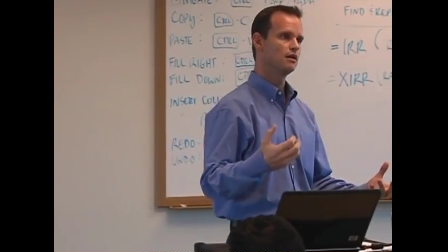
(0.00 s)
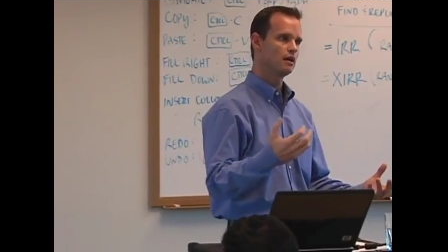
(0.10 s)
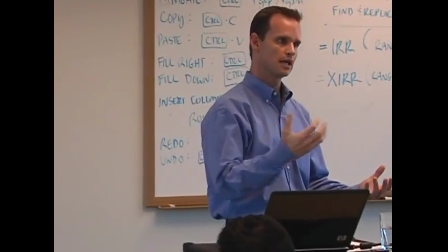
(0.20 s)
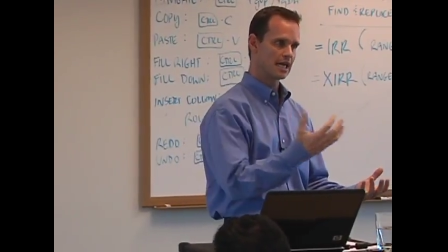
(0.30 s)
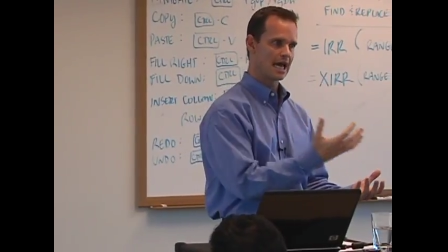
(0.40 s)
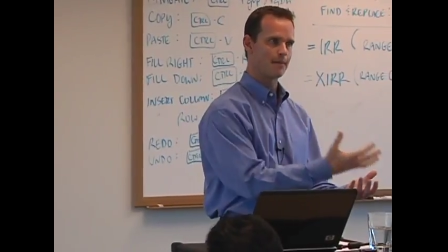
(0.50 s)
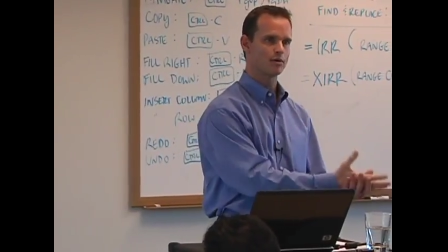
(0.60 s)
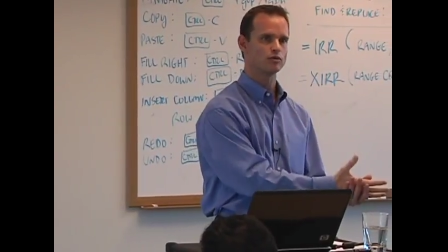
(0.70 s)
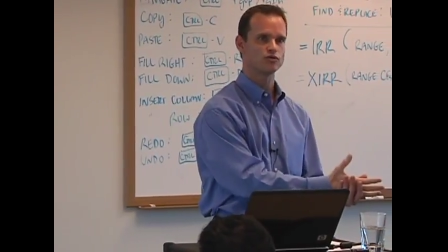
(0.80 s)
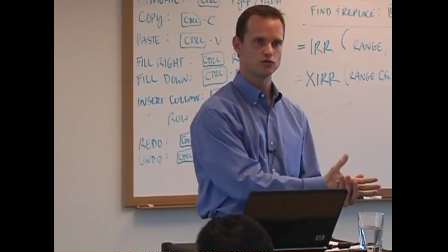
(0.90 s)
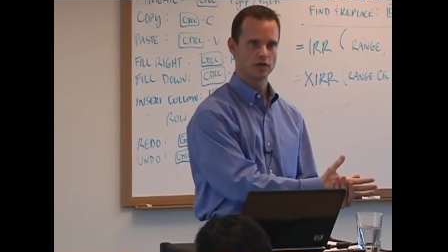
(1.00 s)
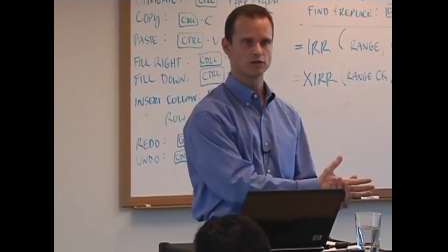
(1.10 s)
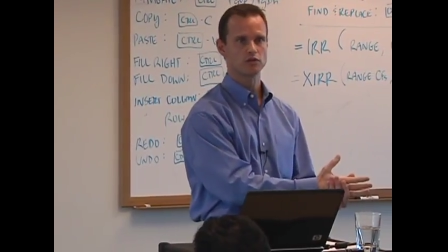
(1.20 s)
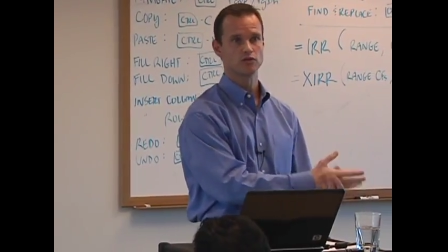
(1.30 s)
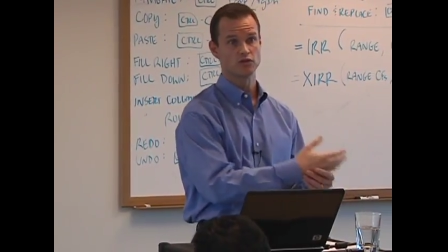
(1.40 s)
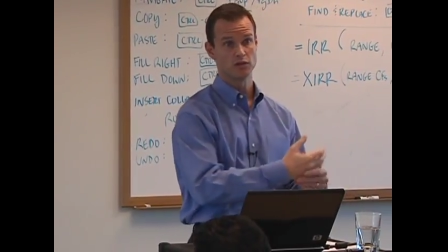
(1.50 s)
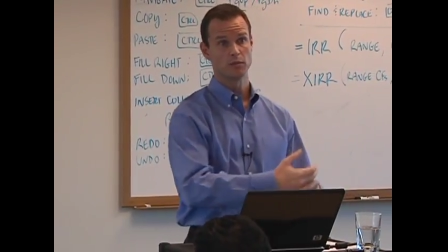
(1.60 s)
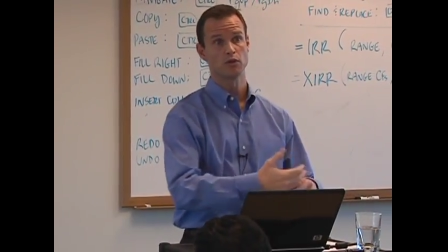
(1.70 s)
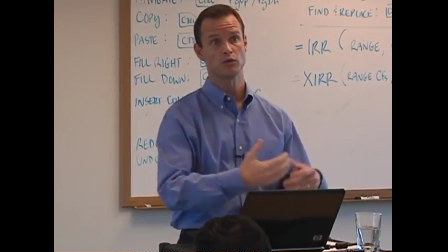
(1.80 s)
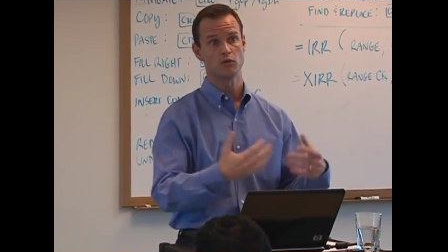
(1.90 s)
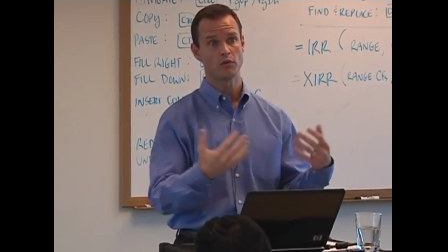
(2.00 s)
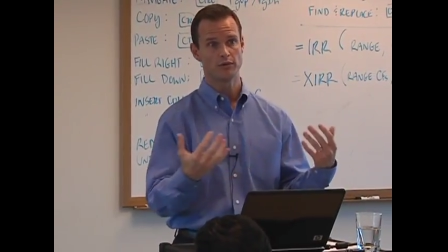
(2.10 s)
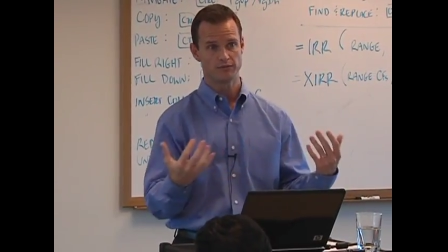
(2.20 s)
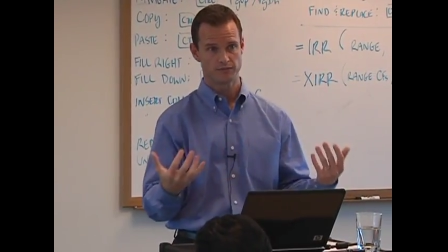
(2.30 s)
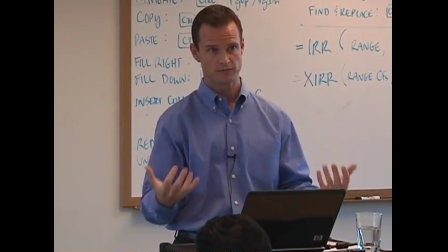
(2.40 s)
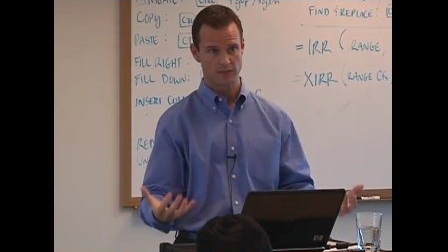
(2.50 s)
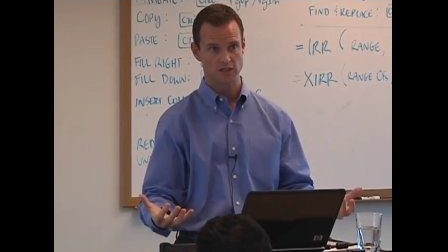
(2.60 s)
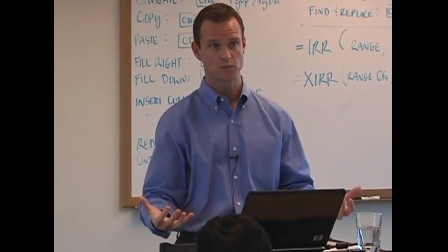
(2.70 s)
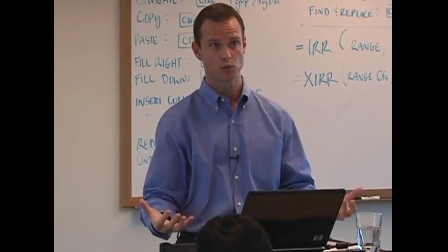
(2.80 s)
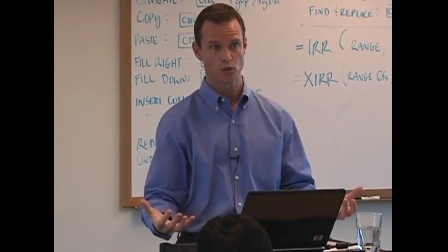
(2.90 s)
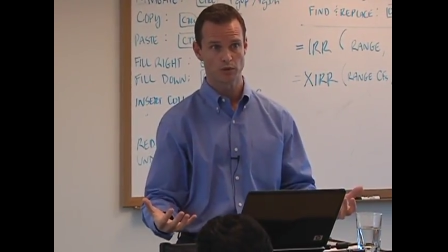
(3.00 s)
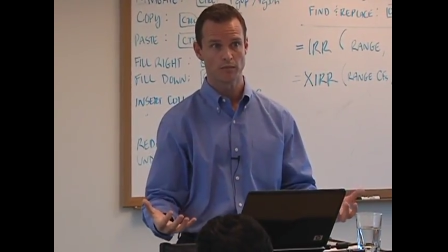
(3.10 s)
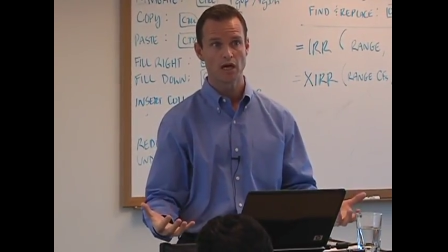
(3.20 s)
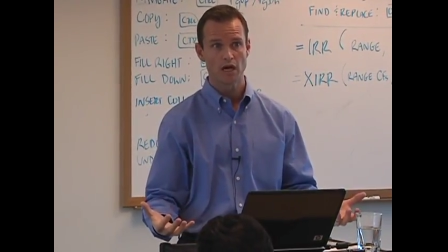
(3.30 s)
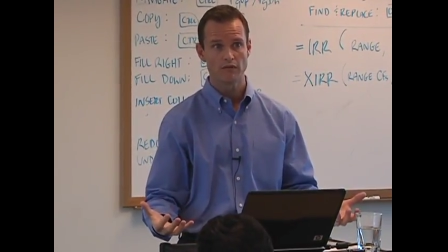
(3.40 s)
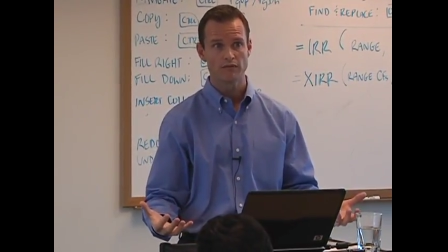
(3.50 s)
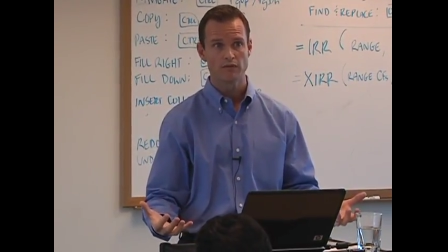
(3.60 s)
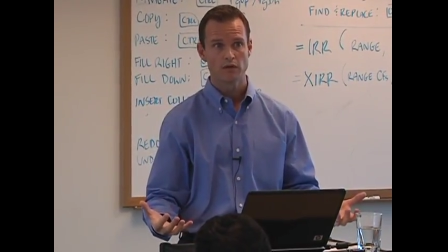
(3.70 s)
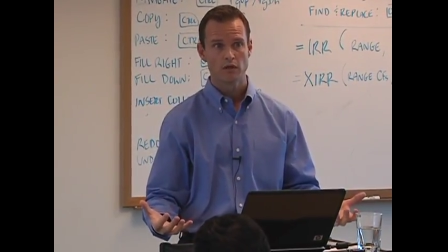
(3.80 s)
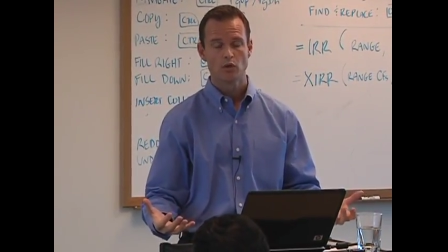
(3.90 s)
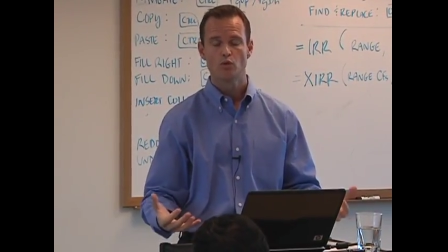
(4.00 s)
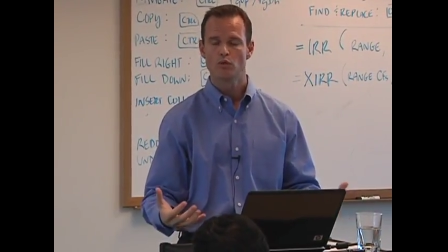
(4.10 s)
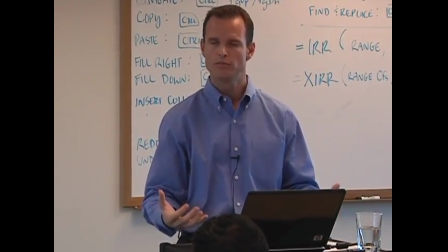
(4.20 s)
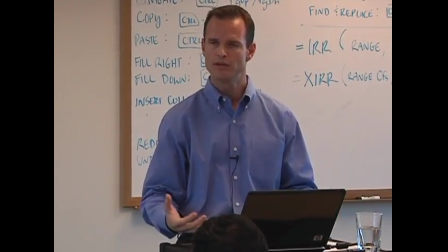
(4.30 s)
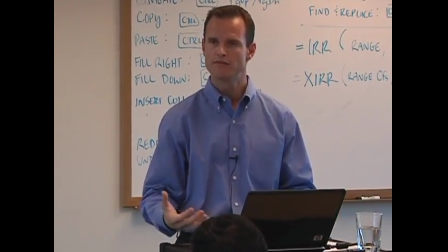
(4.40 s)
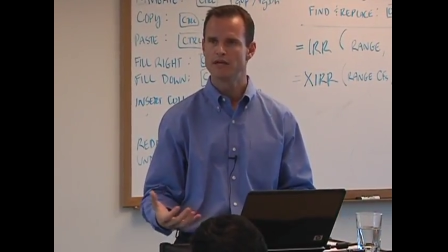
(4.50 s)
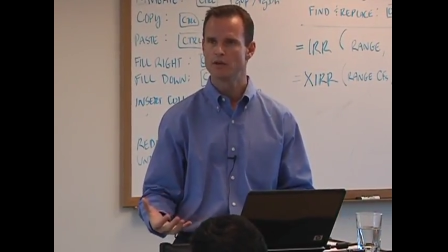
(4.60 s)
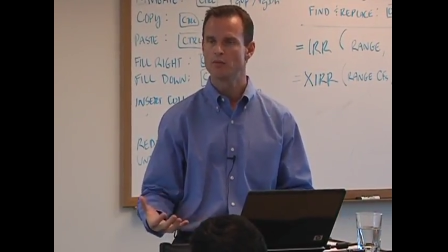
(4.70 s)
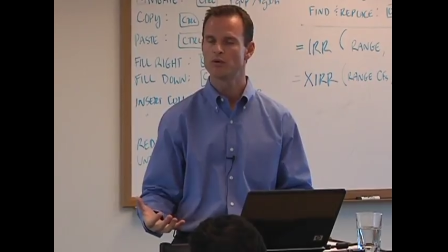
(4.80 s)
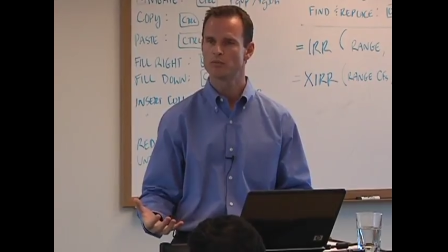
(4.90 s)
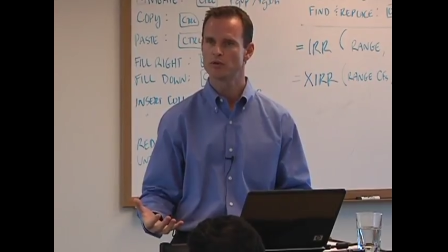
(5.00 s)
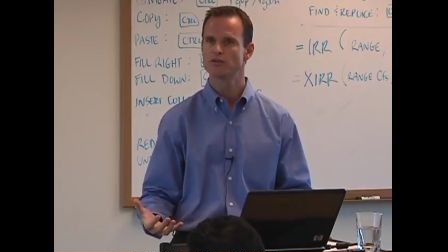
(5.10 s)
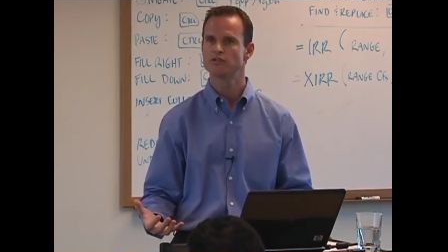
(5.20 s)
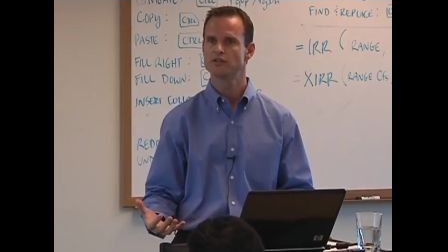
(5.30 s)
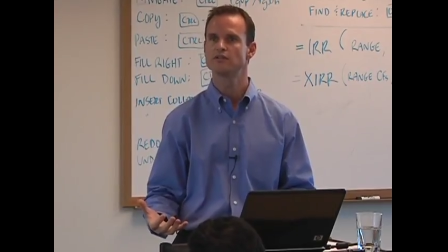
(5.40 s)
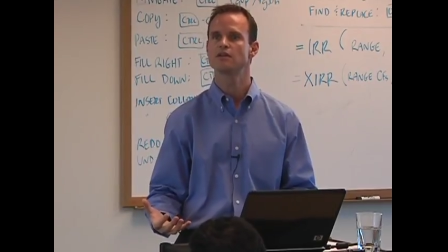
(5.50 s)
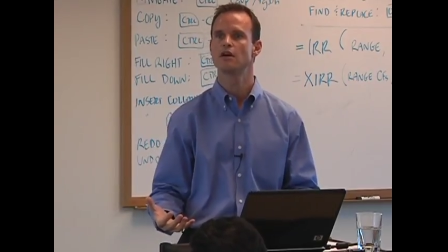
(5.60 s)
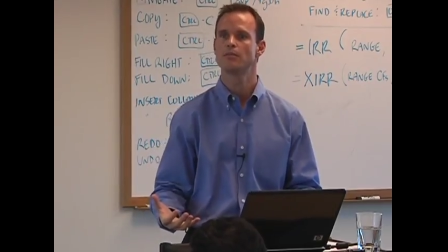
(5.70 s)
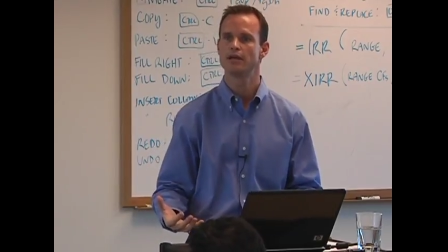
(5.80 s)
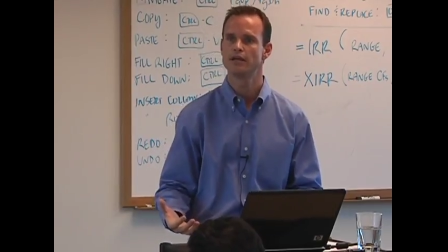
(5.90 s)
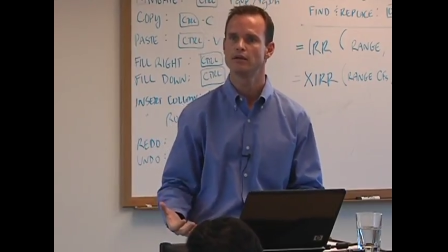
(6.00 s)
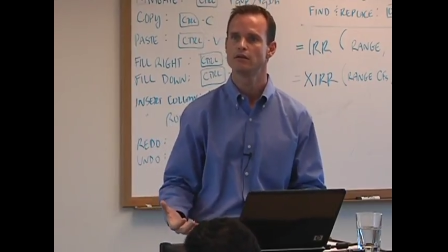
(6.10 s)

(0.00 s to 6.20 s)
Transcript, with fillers: a capital structure similar to what we've explored above would be available to purchase this company.